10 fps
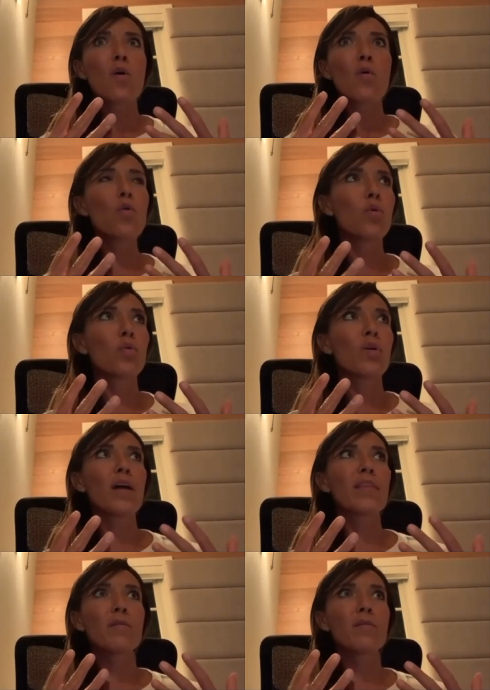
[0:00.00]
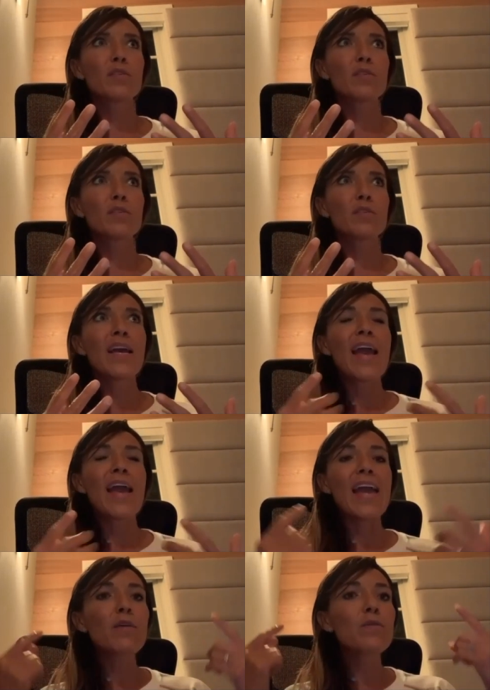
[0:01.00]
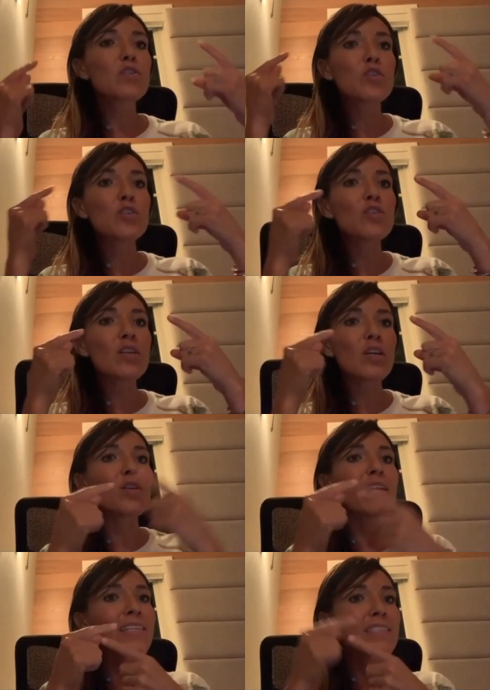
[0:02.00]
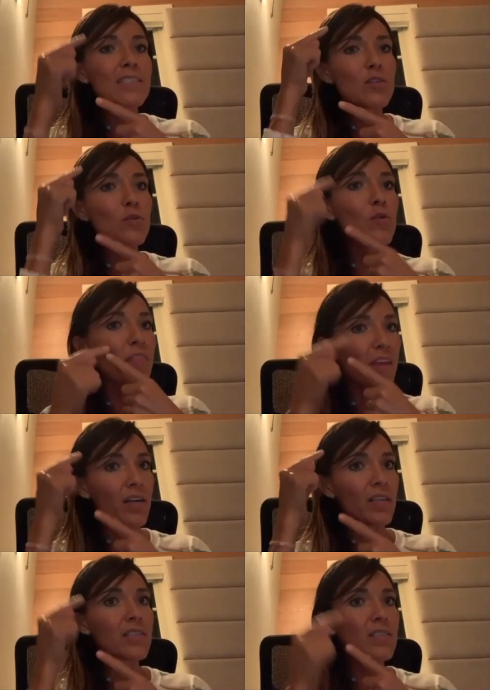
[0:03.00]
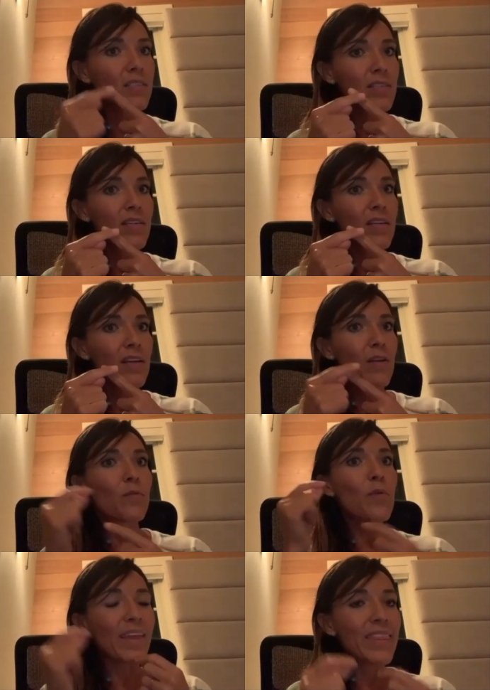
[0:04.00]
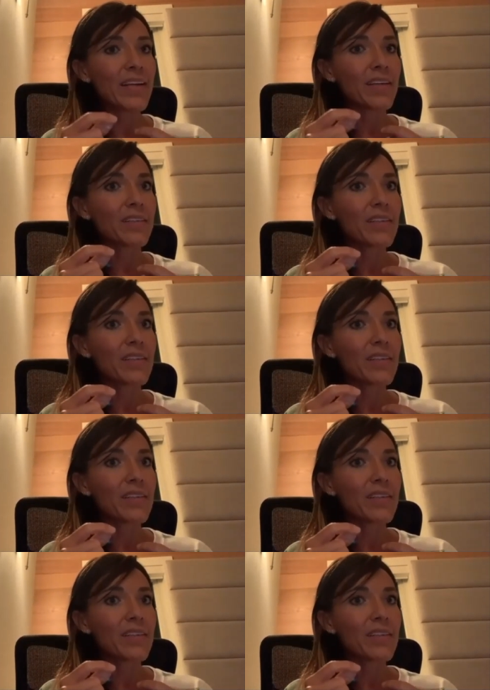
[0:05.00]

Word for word: "Oh, that was strong," and it was just connecting to a thought right there.